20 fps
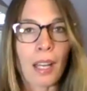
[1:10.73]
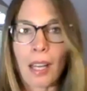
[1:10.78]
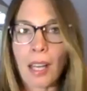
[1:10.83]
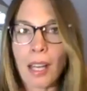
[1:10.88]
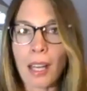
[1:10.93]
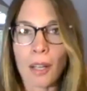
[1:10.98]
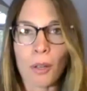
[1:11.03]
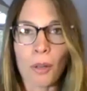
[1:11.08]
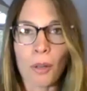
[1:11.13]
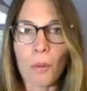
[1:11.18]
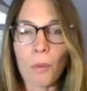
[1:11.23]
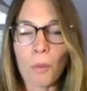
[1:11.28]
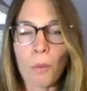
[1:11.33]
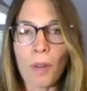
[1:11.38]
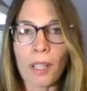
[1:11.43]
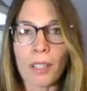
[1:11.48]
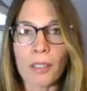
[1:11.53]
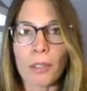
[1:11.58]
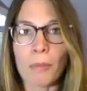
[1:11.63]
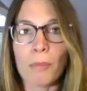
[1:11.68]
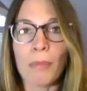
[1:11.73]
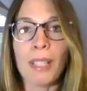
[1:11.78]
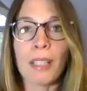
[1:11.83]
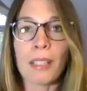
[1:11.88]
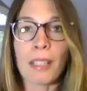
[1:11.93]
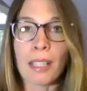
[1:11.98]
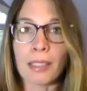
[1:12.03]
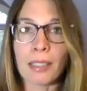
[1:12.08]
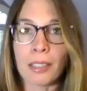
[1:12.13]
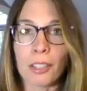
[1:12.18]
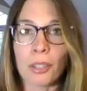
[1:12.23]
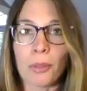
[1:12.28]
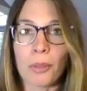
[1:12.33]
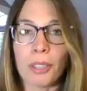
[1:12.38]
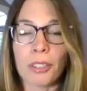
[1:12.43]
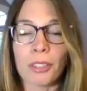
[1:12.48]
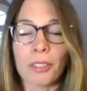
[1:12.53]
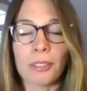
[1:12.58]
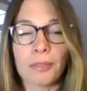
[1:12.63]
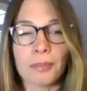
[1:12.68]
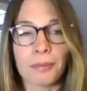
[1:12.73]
I don't want to be in that situation.